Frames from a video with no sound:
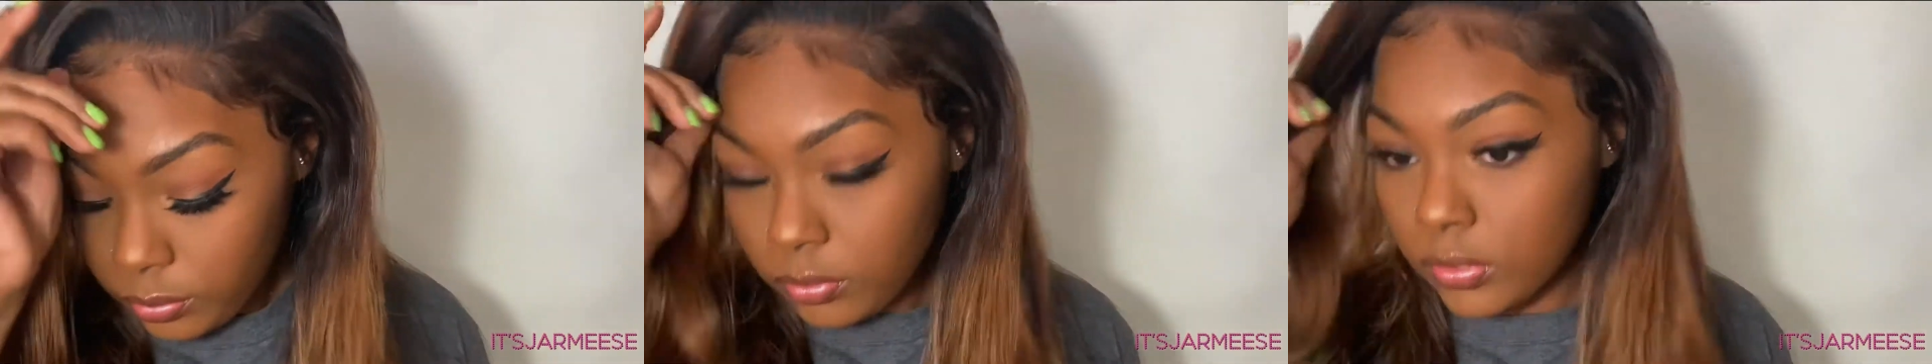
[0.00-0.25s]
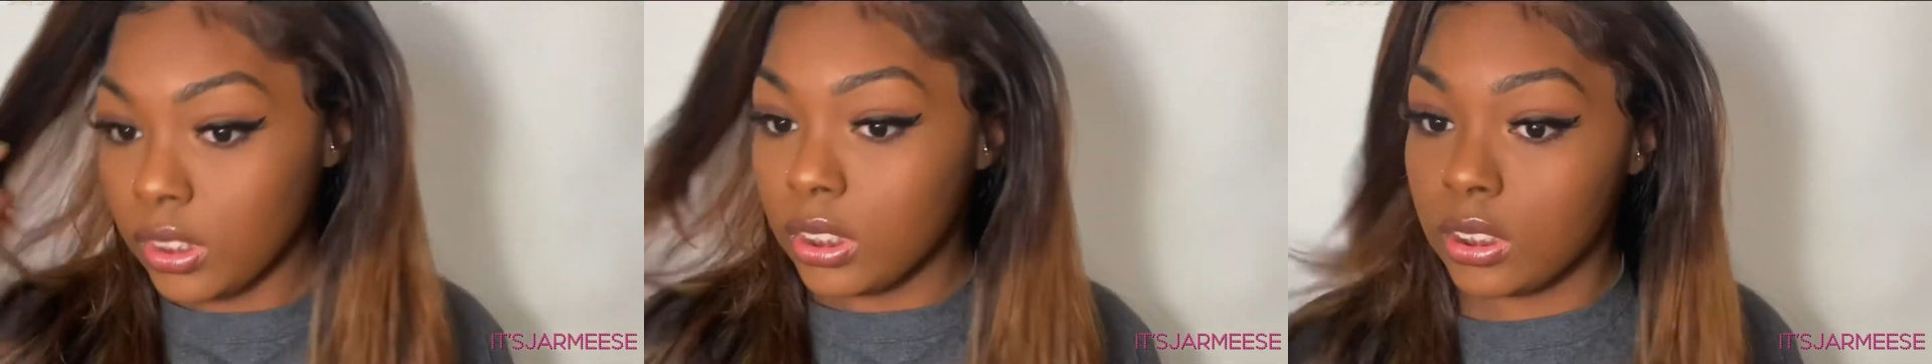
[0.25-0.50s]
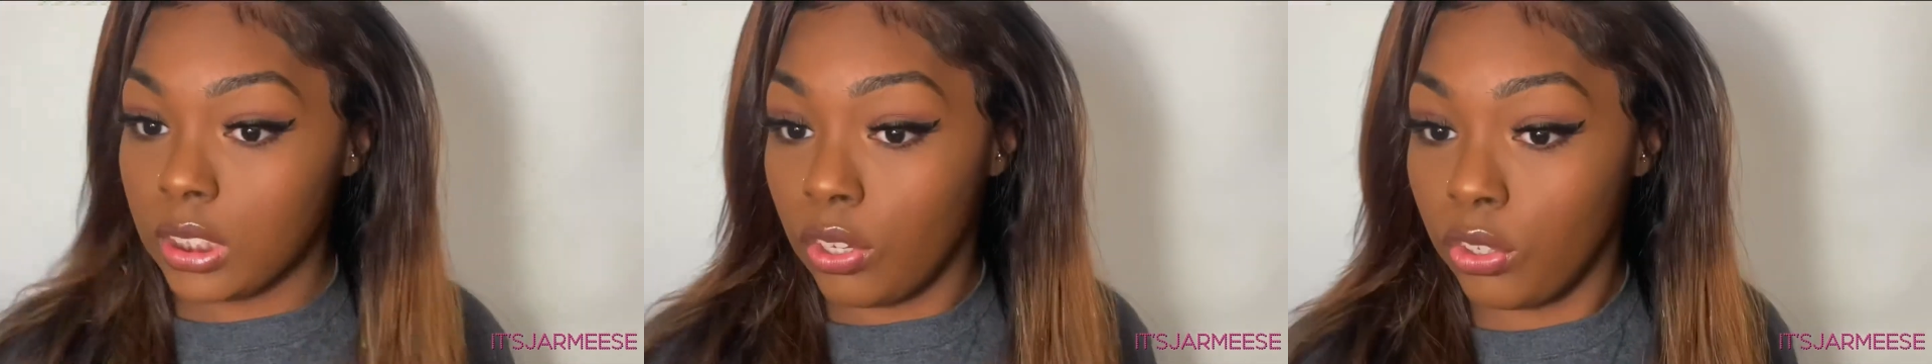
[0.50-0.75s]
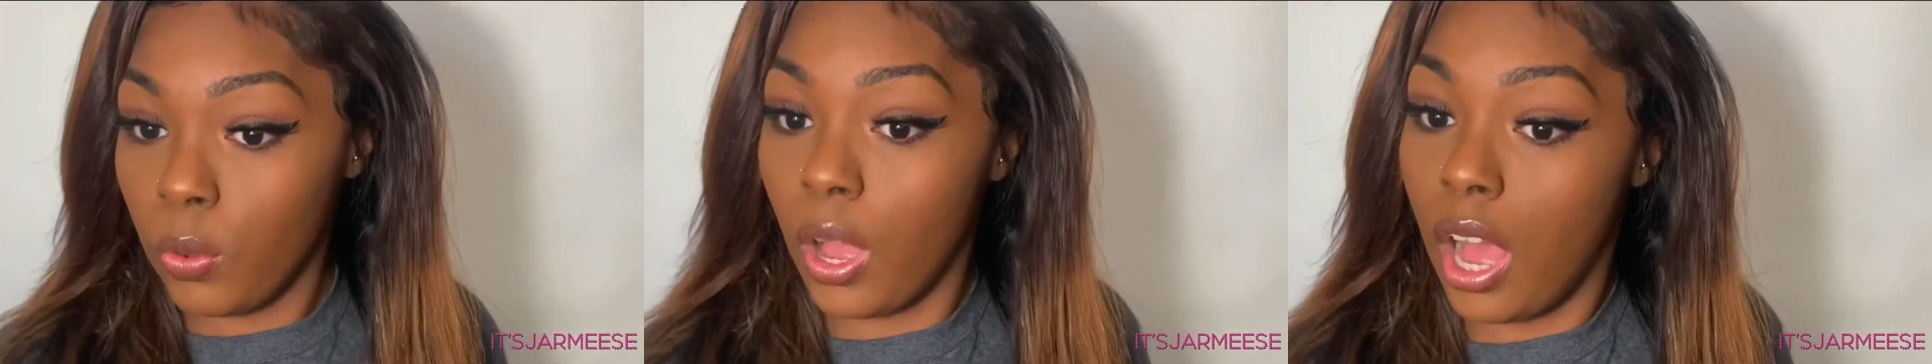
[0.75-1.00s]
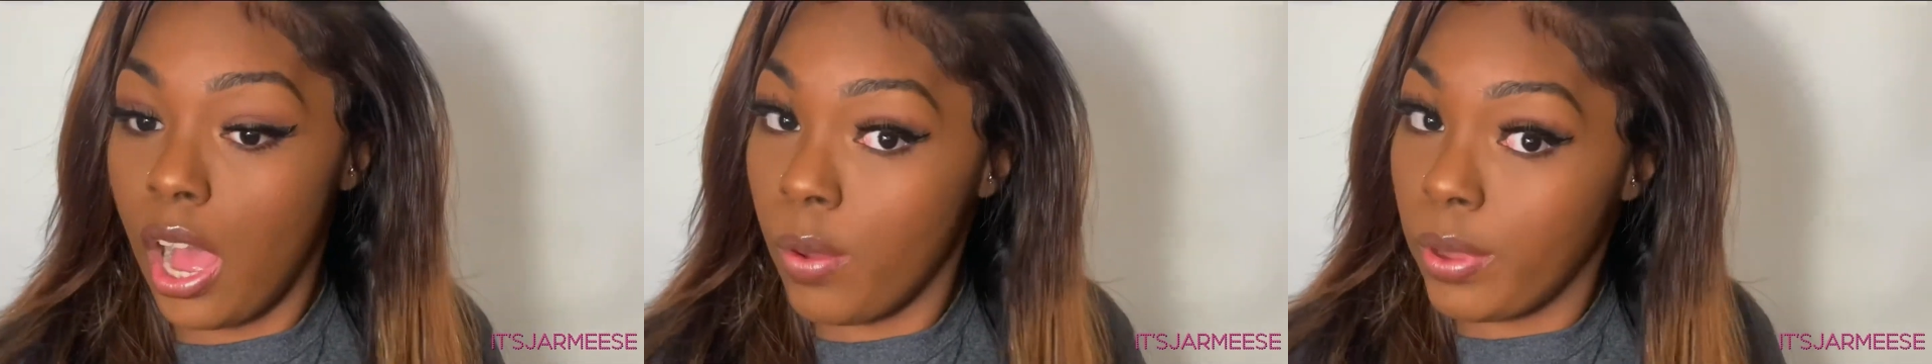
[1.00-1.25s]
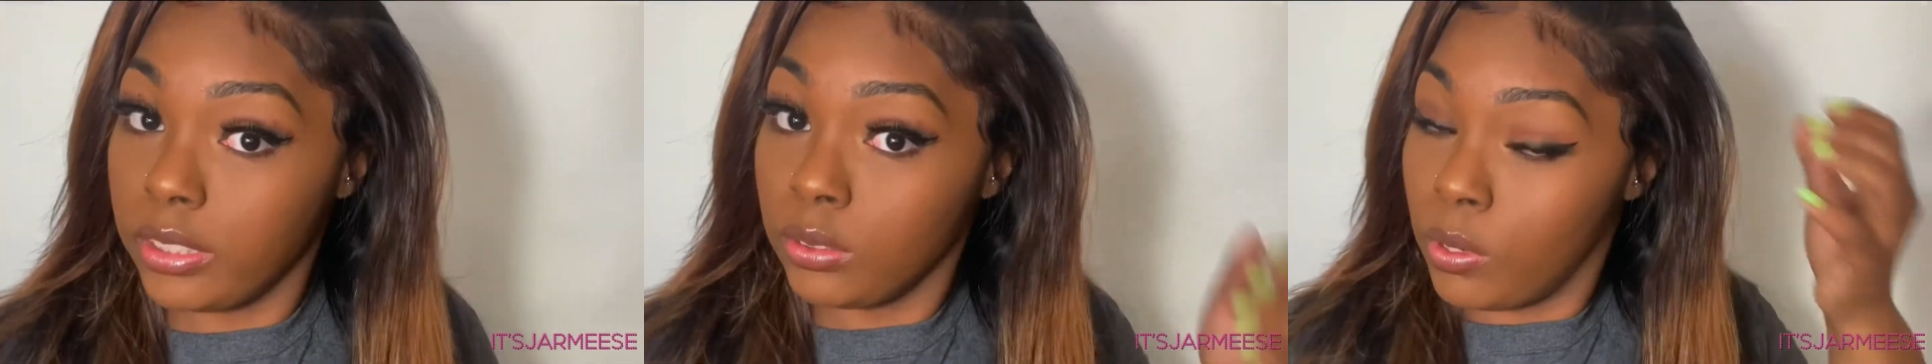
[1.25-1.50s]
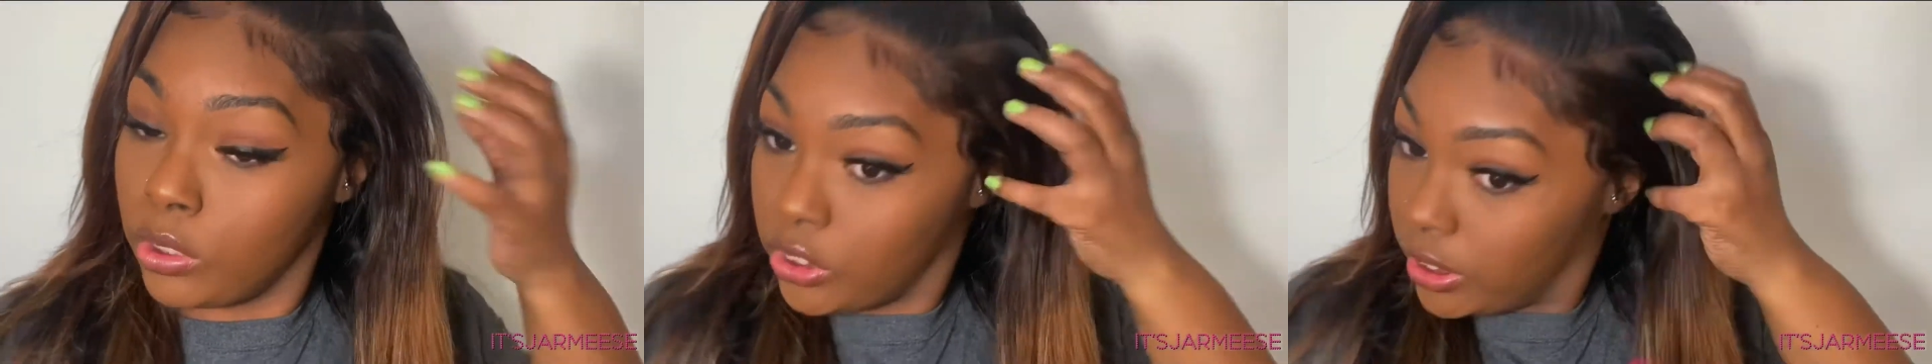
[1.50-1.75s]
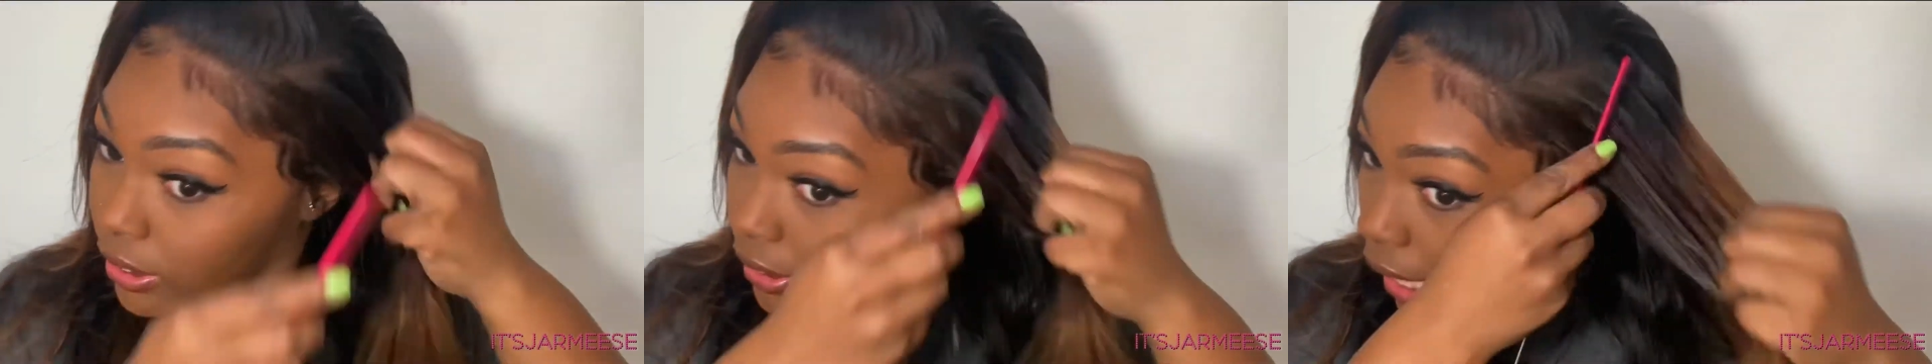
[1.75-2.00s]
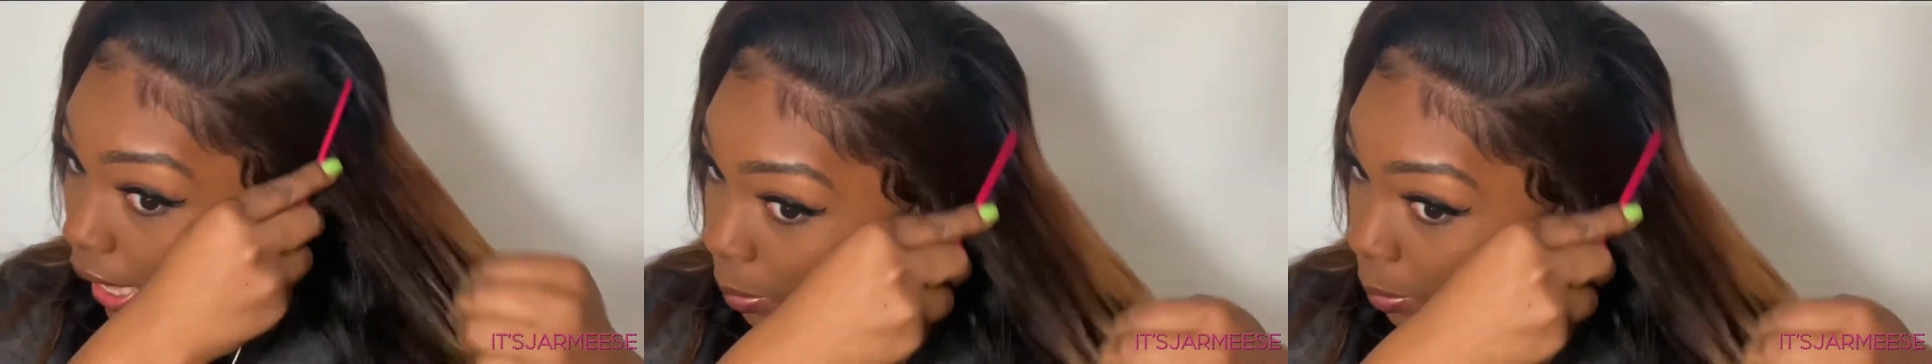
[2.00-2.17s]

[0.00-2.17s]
And so you always want your top